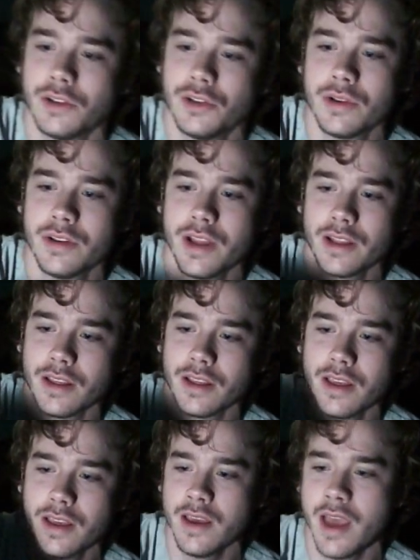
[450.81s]
You can take the
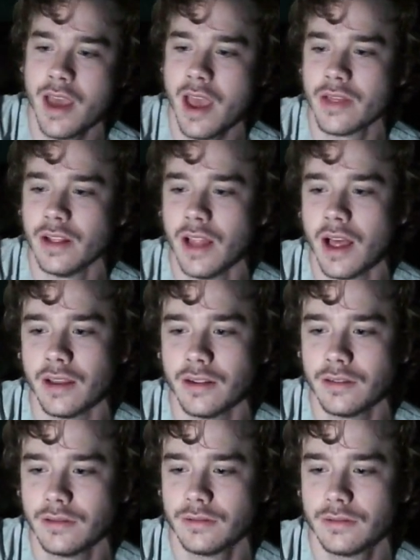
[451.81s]
key and the light.
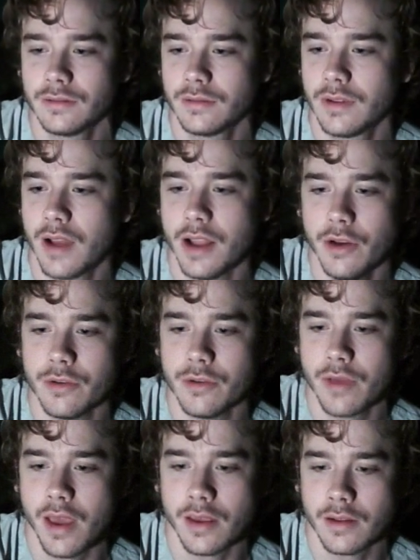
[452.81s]
I know you can.